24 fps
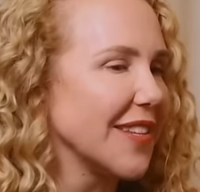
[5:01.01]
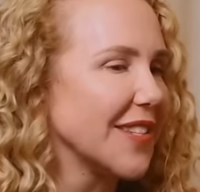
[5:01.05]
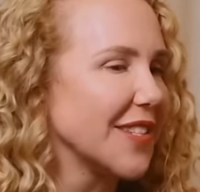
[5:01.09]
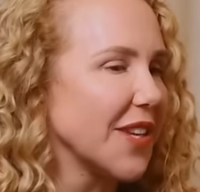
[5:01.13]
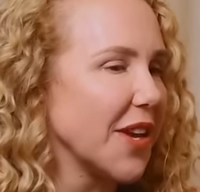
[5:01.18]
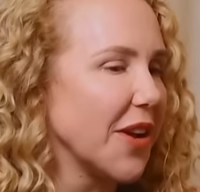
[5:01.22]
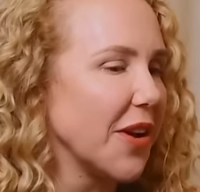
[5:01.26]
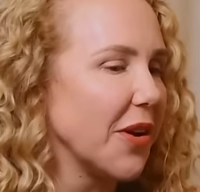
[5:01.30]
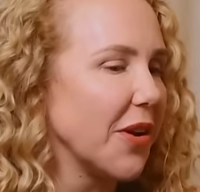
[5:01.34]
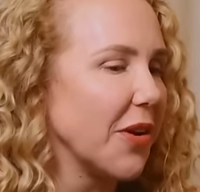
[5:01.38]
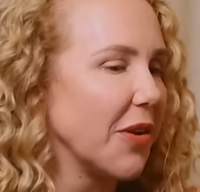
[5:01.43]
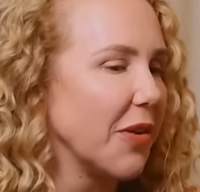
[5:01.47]

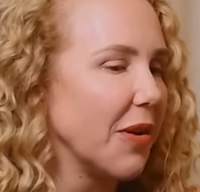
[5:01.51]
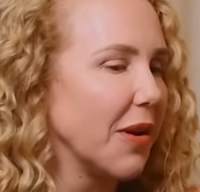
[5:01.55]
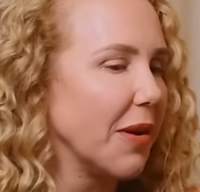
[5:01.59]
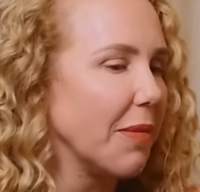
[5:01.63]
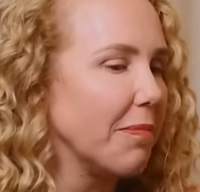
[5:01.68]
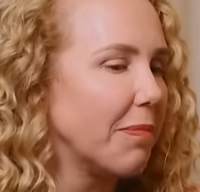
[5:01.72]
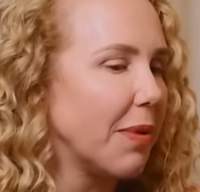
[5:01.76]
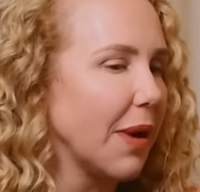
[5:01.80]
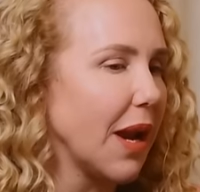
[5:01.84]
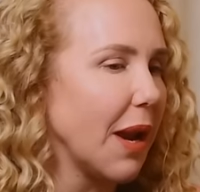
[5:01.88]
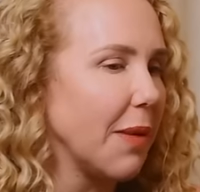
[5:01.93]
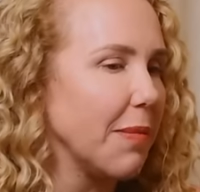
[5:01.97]
So,
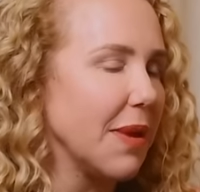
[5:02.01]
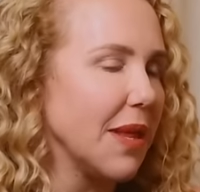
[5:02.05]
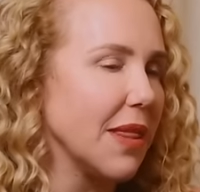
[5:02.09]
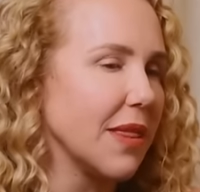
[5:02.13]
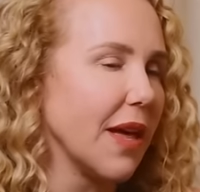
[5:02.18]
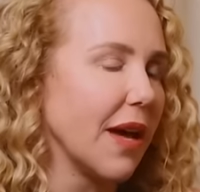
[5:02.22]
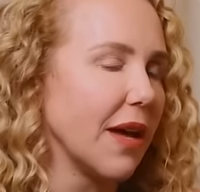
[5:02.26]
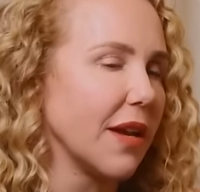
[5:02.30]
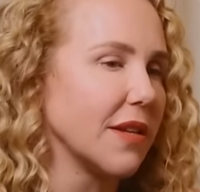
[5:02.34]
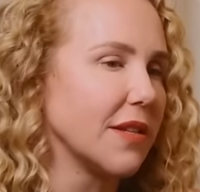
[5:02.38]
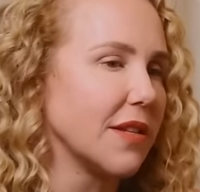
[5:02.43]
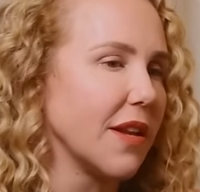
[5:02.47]
but I mean,
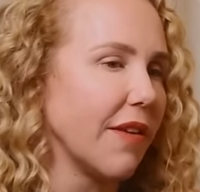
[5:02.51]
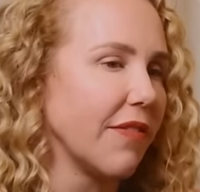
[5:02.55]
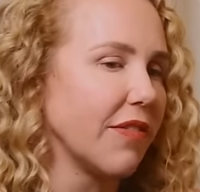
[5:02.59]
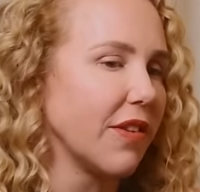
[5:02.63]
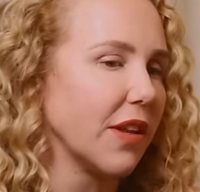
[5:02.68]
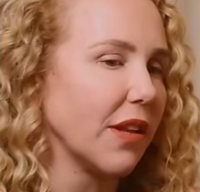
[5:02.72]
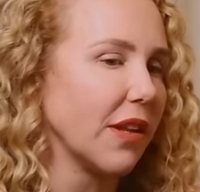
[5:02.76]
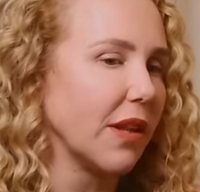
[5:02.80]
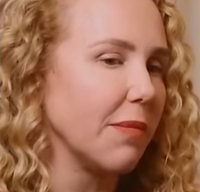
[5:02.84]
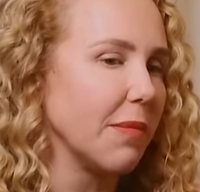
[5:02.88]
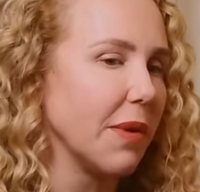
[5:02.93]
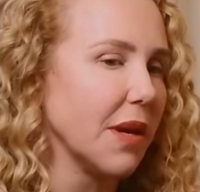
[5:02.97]
that
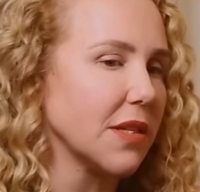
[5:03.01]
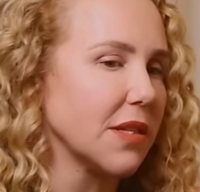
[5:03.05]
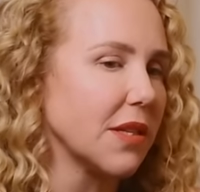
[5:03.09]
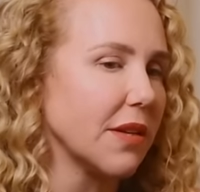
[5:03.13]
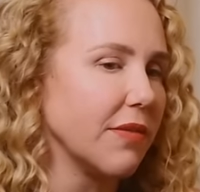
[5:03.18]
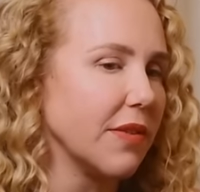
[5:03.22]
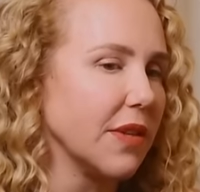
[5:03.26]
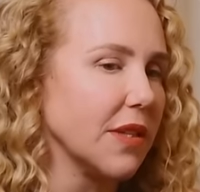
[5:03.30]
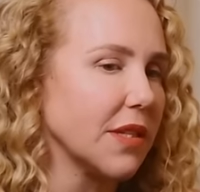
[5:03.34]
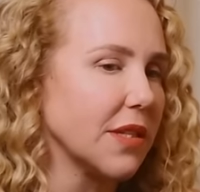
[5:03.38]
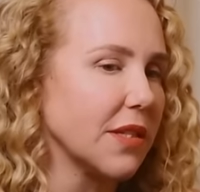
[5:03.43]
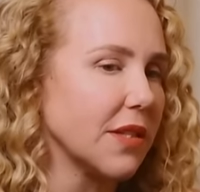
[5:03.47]
definitely must
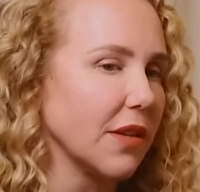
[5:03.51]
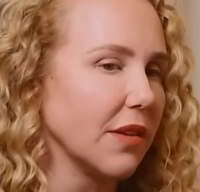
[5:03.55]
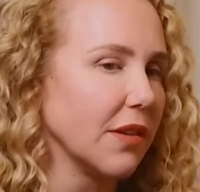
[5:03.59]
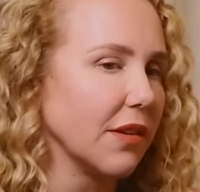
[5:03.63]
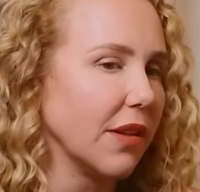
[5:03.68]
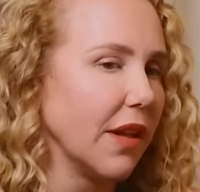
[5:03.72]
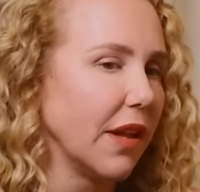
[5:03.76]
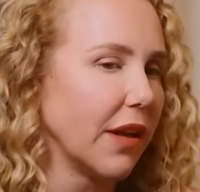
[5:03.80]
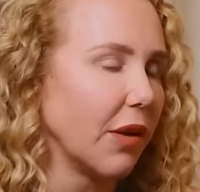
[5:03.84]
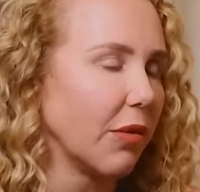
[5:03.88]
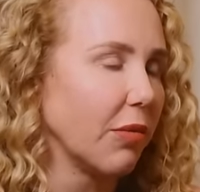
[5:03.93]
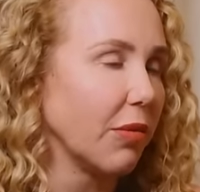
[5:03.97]
have instilled
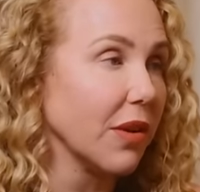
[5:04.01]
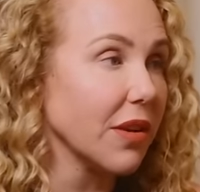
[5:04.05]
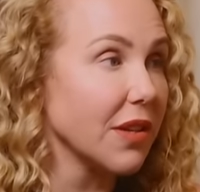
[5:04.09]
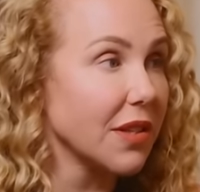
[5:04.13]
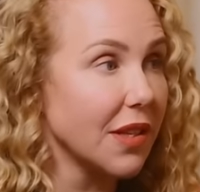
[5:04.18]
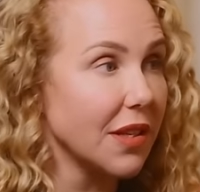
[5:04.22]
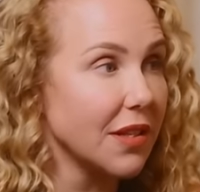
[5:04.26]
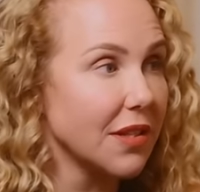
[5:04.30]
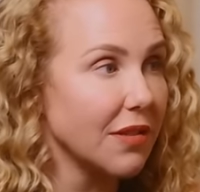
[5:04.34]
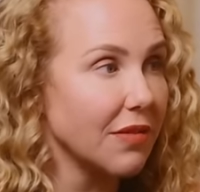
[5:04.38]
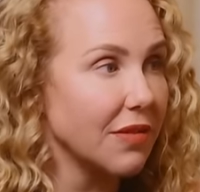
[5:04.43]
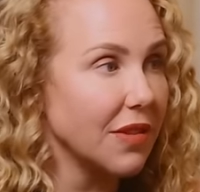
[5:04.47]
like a real
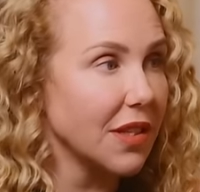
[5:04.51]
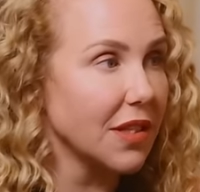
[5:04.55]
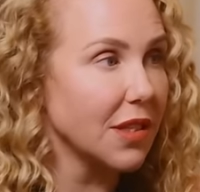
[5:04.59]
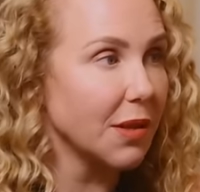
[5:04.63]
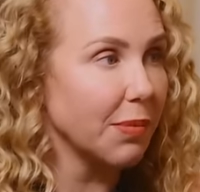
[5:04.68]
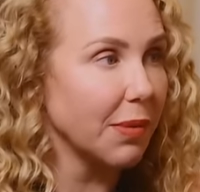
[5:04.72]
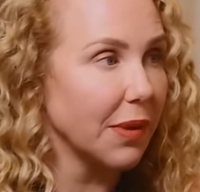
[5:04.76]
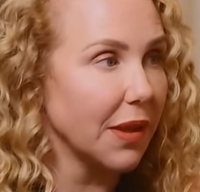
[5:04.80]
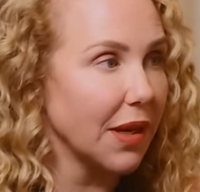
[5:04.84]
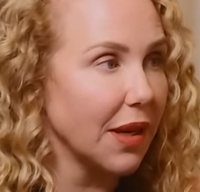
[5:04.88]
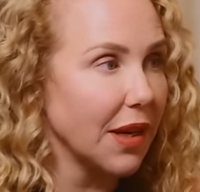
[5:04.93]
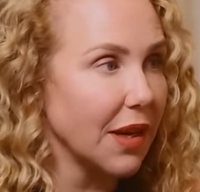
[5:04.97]
sense of
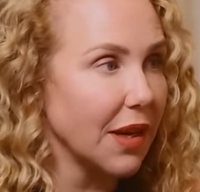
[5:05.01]
discipline